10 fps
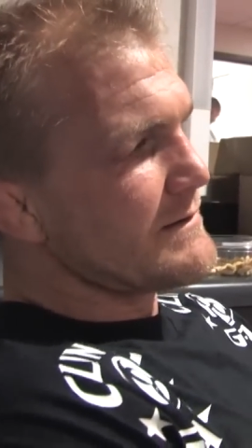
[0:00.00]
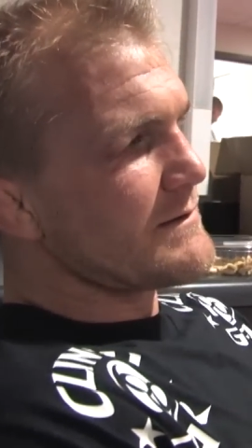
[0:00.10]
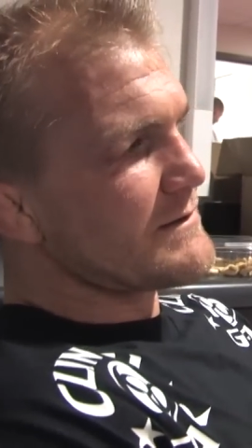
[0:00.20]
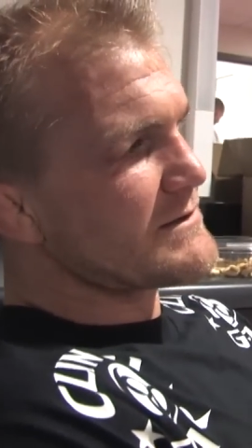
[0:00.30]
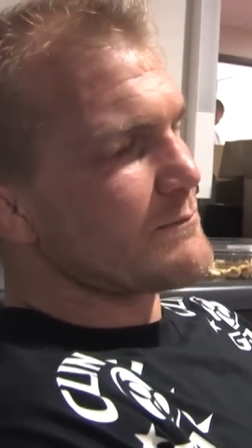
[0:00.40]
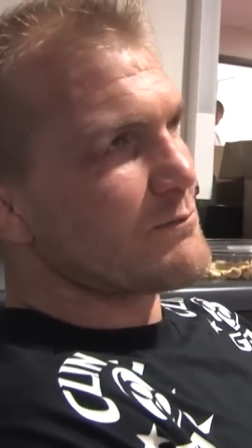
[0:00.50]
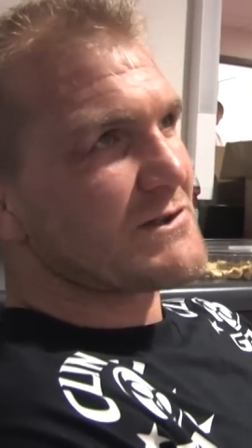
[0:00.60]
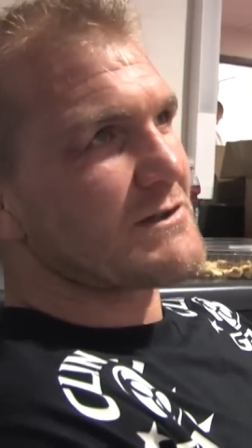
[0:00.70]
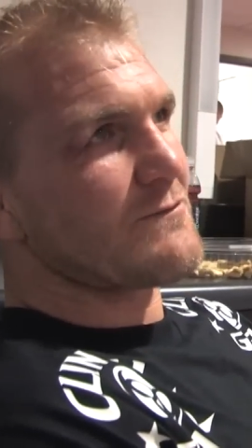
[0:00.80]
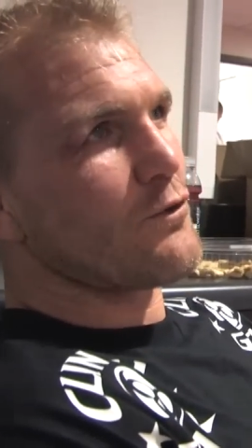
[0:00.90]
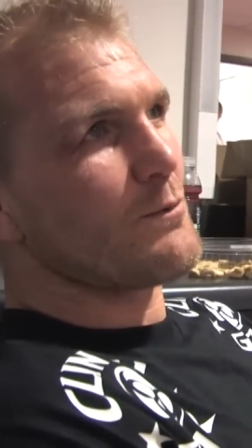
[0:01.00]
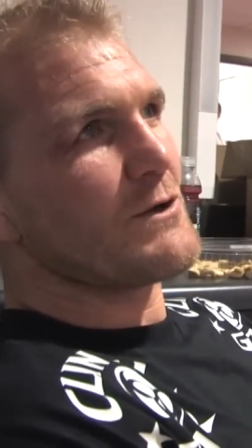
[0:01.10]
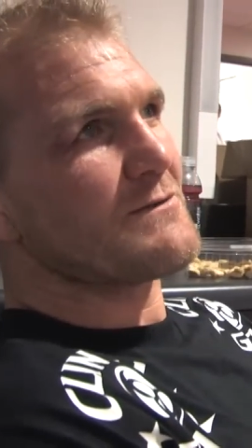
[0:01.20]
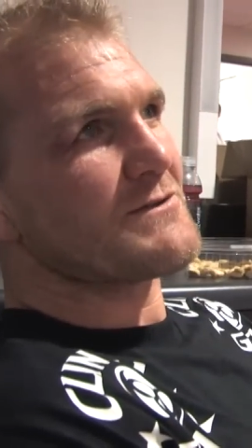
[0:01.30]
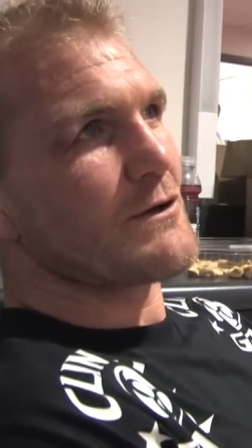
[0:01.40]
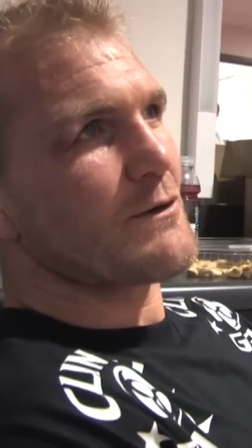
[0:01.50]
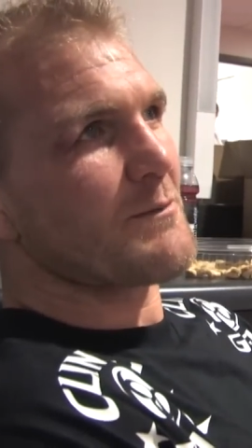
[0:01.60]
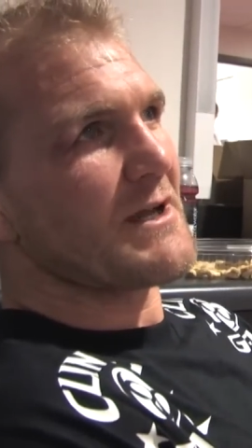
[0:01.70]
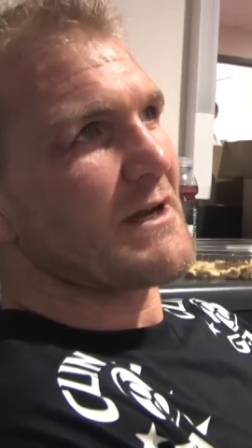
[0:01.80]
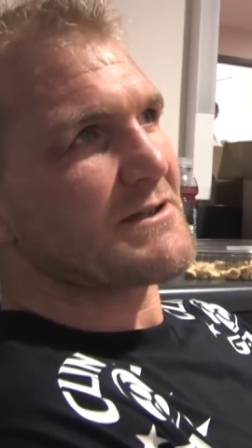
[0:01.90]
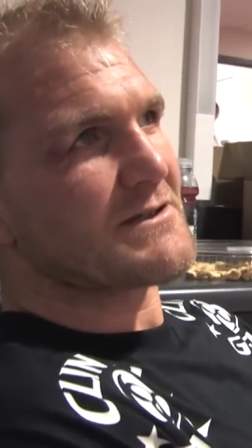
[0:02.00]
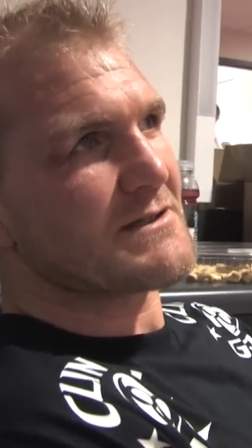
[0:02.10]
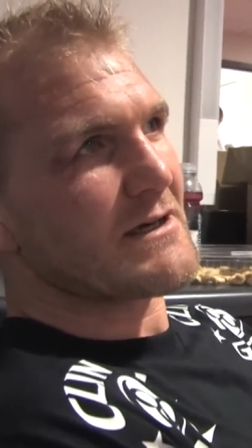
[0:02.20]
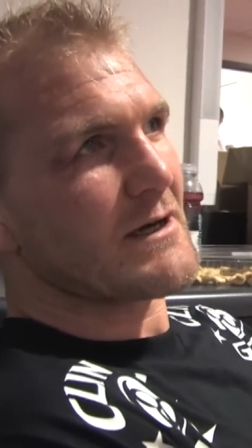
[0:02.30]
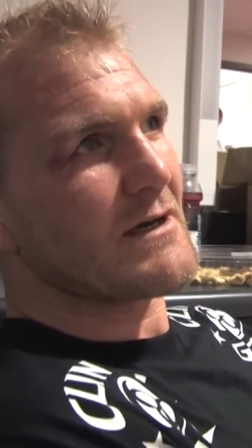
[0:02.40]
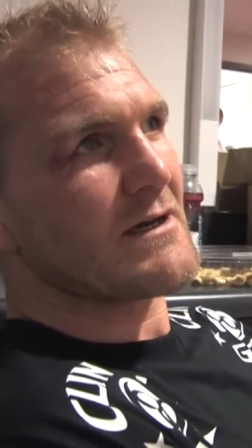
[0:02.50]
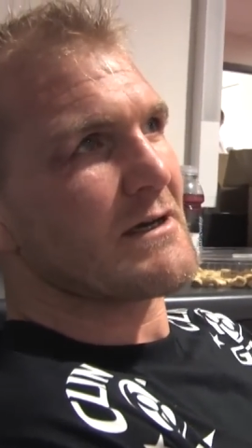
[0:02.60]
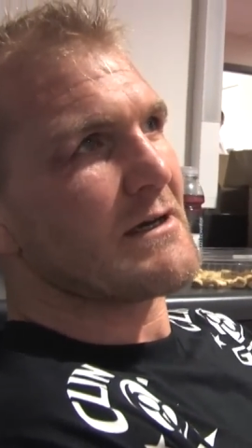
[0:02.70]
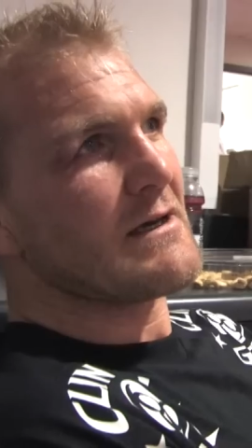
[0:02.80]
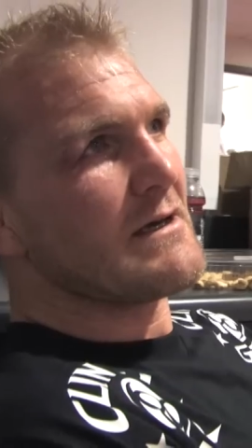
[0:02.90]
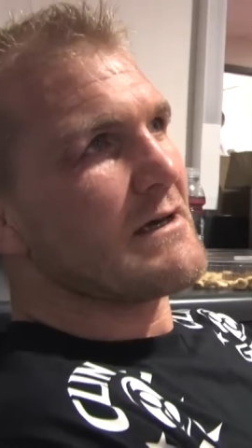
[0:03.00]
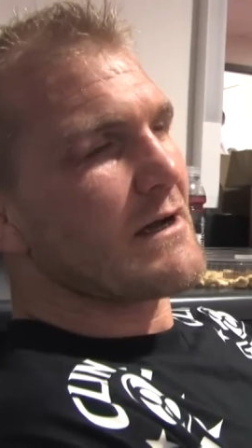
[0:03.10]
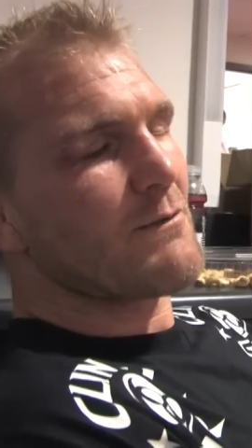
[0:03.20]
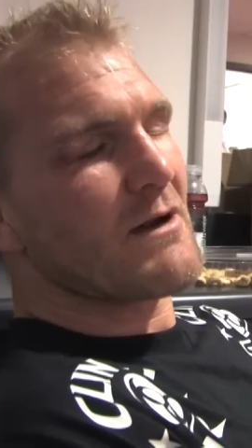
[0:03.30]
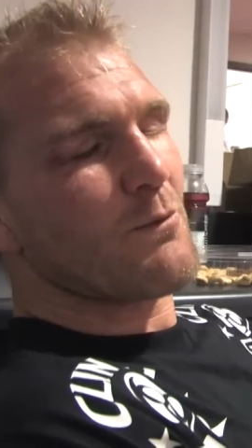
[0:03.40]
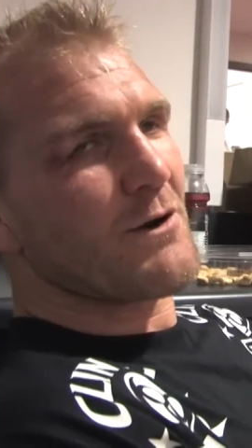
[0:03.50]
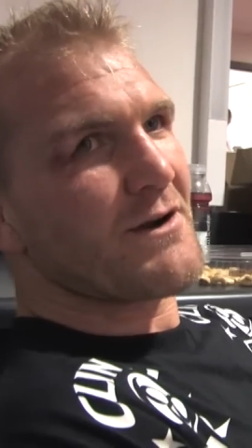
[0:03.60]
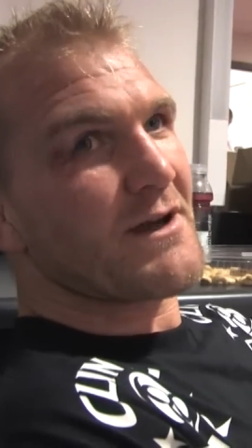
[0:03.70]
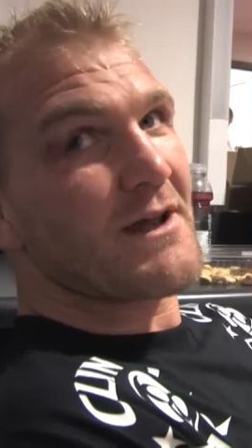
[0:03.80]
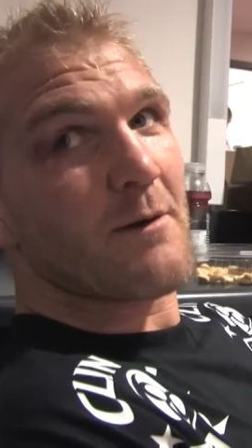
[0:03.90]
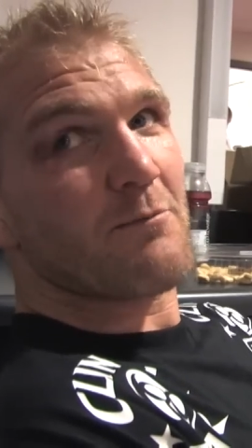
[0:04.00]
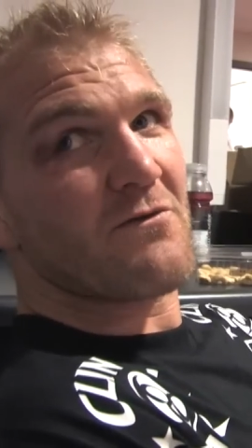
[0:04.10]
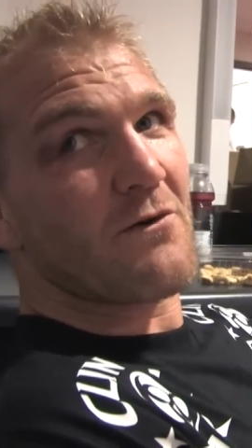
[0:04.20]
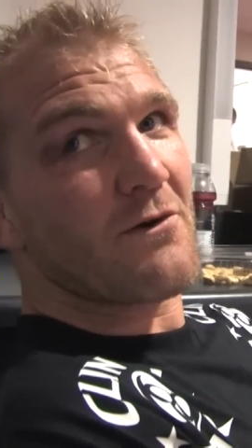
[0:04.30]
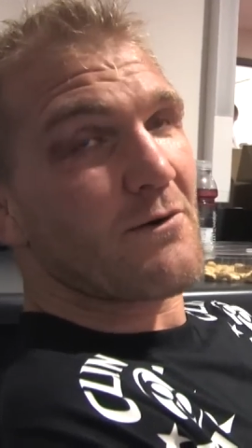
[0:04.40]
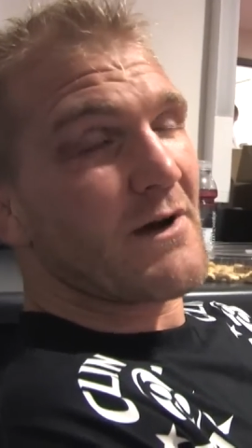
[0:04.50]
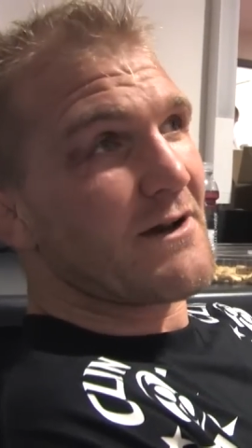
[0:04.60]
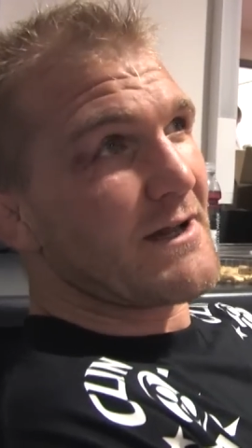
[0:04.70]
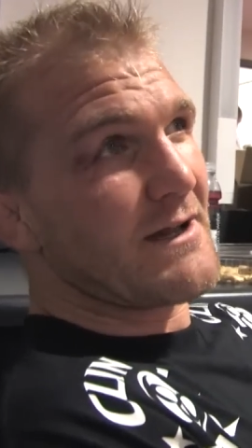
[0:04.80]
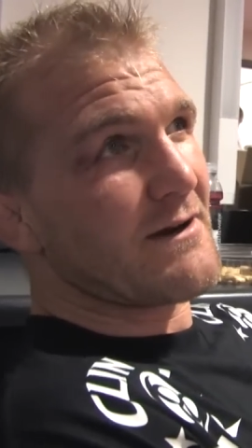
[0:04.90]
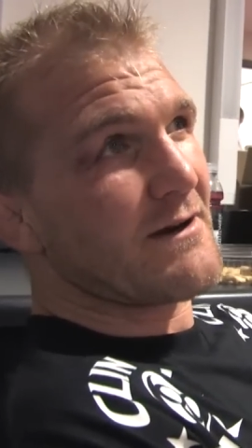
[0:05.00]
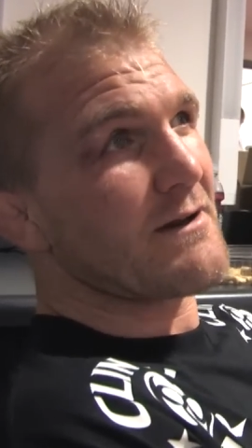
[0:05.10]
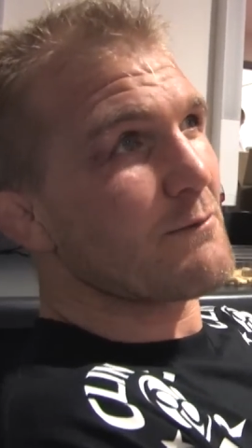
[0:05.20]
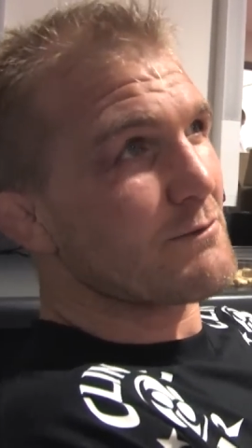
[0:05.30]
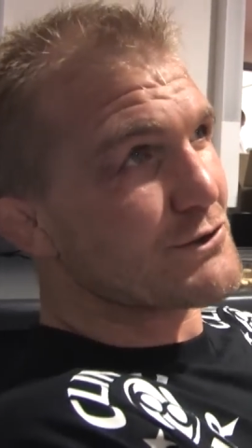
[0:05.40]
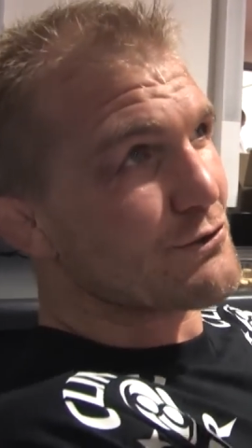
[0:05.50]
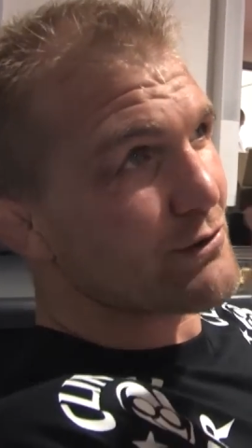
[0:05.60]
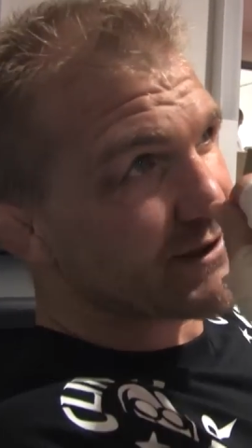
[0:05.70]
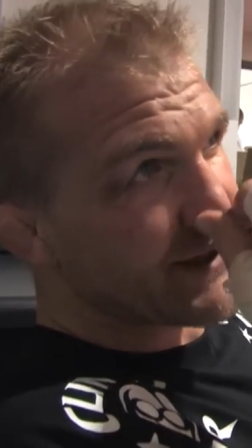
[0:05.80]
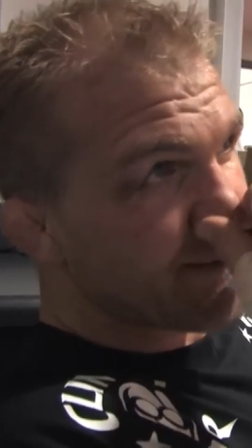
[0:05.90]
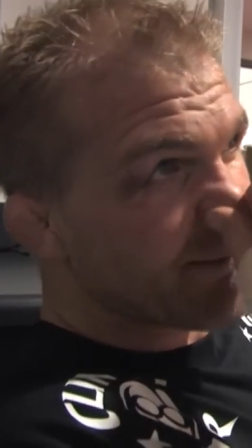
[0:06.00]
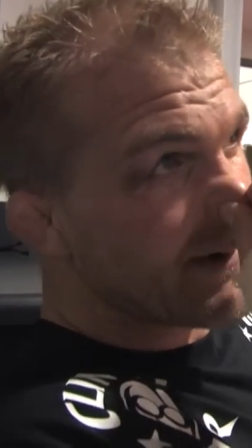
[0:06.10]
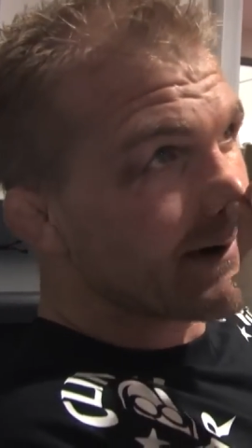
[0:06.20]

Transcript: The simplest of all moves, you know what I mean? I really wanted to get up before the round ended. It was short time.